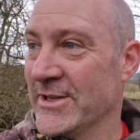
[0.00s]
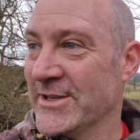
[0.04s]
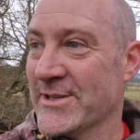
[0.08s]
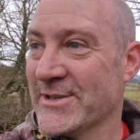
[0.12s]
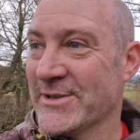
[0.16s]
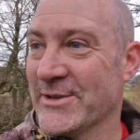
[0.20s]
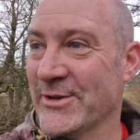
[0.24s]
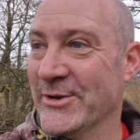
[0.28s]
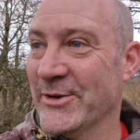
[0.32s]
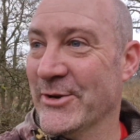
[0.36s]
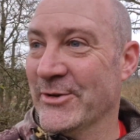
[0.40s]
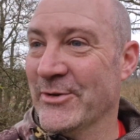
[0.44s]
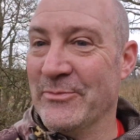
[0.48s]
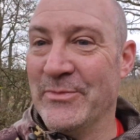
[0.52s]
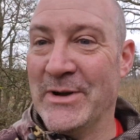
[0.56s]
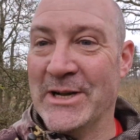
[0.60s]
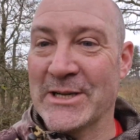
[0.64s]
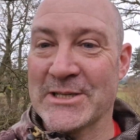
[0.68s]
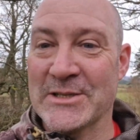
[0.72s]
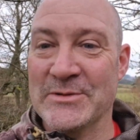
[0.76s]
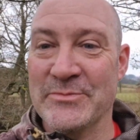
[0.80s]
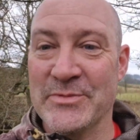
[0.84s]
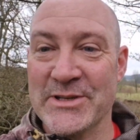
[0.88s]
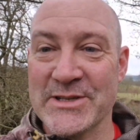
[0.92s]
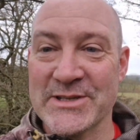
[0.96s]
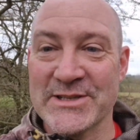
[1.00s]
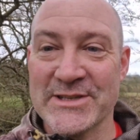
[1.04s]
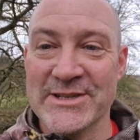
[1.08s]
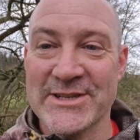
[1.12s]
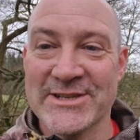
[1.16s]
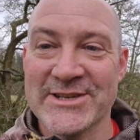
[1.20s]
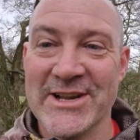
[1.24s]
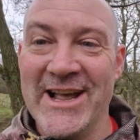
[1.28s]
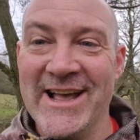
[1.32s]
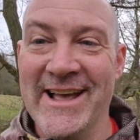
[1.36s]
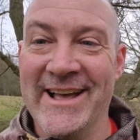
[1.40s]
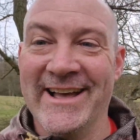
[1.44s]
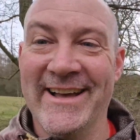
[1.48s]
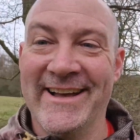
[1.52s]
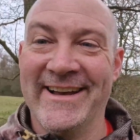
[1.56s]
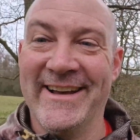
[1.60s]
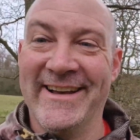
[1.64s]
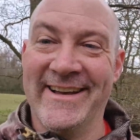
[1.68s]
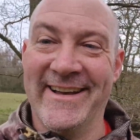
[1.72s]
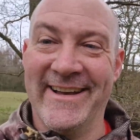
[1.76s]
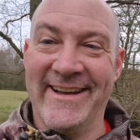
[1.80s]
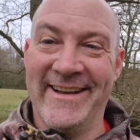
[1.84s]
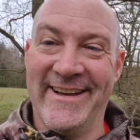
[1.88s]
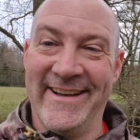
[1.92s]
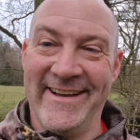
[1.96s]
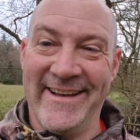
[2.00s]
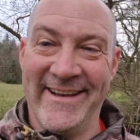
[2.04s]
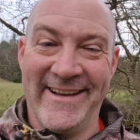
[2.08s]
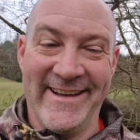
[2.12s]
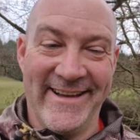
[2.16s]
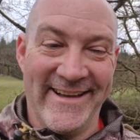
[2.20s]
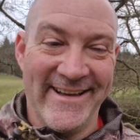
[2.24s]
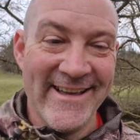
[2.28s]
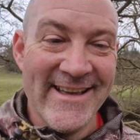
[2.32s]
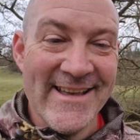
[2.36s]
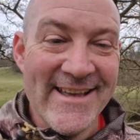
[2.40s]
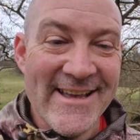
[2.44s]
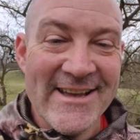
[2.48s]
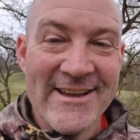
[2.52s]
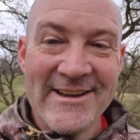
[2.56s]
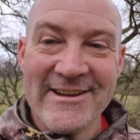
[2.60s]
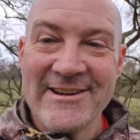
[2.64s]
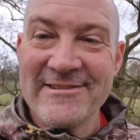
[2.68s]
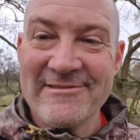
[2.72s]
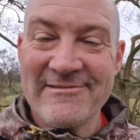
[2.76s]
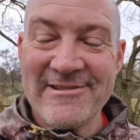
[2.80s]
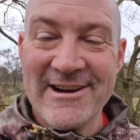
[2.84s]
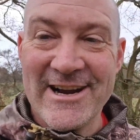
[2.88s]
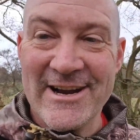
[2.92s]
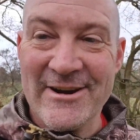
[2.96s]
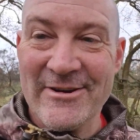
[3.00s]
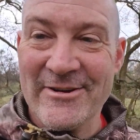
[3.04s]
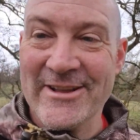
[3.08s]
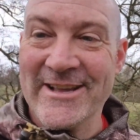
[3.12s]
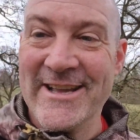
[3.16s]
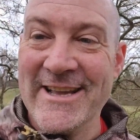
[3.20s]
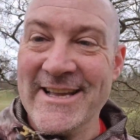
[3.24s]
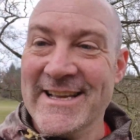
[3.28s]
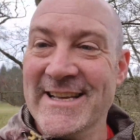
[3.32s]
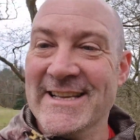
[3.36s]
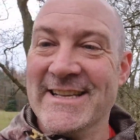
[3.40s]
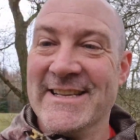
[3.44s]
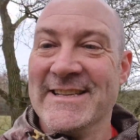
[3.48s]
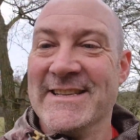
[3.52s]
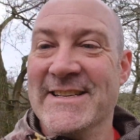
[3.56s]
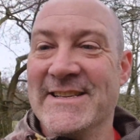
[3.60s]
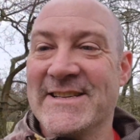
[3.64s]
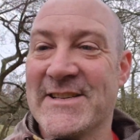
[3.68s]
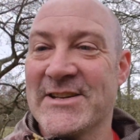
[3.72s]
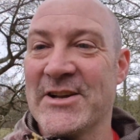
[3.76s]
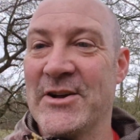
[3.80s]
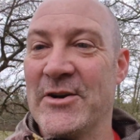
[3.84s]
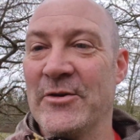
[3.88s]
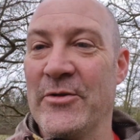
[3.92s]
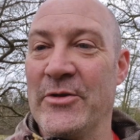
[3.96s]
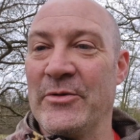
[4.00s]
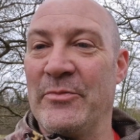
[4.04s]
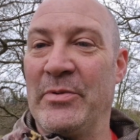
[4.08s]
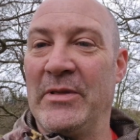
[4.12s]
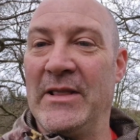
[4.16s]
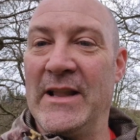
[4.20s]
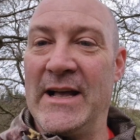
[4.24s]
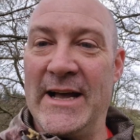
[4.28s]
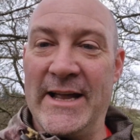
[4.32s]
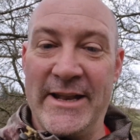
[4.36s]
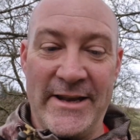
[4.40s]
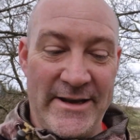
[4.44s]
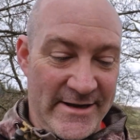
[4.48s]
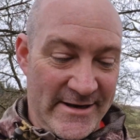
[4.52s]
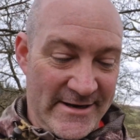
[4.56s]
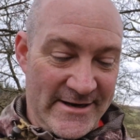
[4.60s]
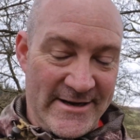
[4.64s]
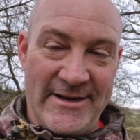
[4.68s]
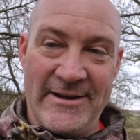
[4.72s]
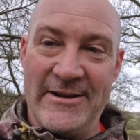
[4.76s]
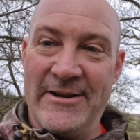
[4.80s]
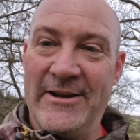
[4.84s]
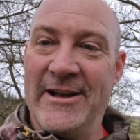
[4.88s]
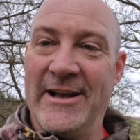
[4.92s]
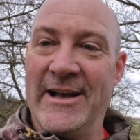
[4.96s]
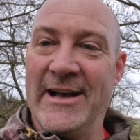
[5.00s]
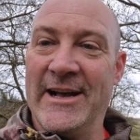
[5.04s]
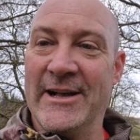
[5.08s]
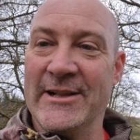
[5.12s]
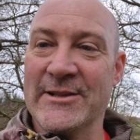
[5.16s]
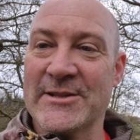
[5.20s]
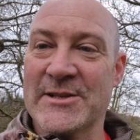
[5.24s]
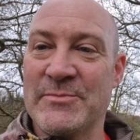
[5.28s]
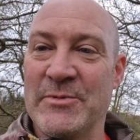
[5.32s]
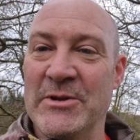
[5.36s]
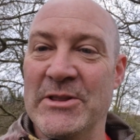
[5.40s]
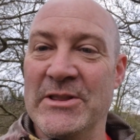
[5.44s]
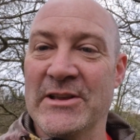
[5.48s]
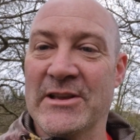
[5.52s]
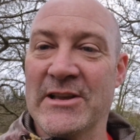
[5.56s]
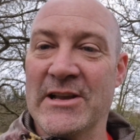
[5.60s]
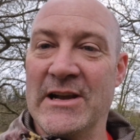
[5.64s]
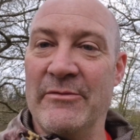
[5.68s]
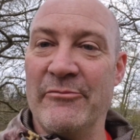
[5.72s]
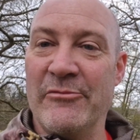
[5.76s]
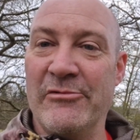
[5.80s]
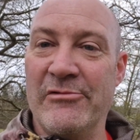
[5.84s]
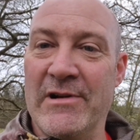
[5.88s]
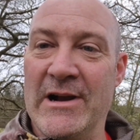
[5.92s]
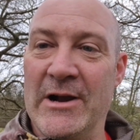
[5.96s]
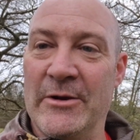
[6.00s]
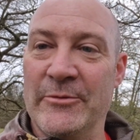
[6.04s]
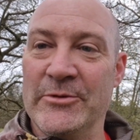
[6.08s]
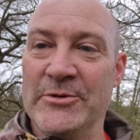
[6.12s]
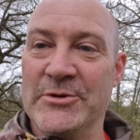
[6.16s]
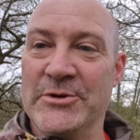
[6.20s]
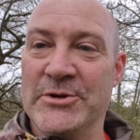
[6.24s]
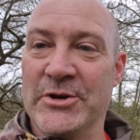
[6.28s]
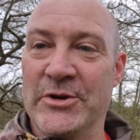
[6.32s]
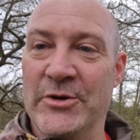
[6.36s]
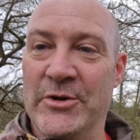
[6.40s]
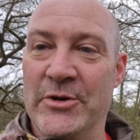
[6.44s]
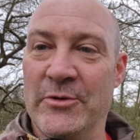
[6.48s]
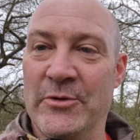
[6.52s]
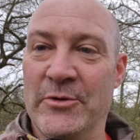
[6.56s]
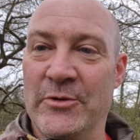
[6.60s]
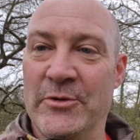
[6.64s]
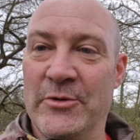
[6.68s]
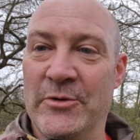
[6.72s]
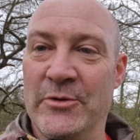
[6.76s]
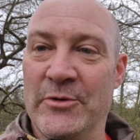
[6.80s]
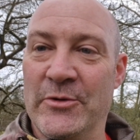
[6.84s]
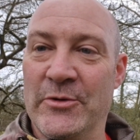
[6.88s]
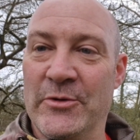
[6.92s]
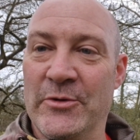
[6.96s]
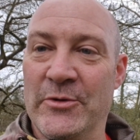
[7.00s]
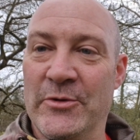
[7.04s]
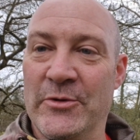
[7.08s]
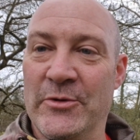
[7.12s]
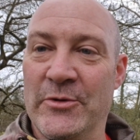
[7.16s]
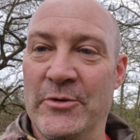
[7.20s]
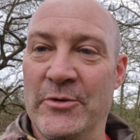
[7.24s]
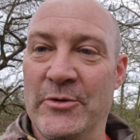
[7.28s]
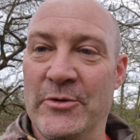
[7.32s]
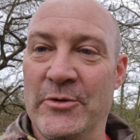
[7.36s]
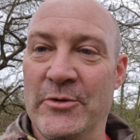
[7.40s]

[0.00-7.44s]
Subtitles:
So back to business. Right. So the plan, I'll spin the camera around and show you what the plan is.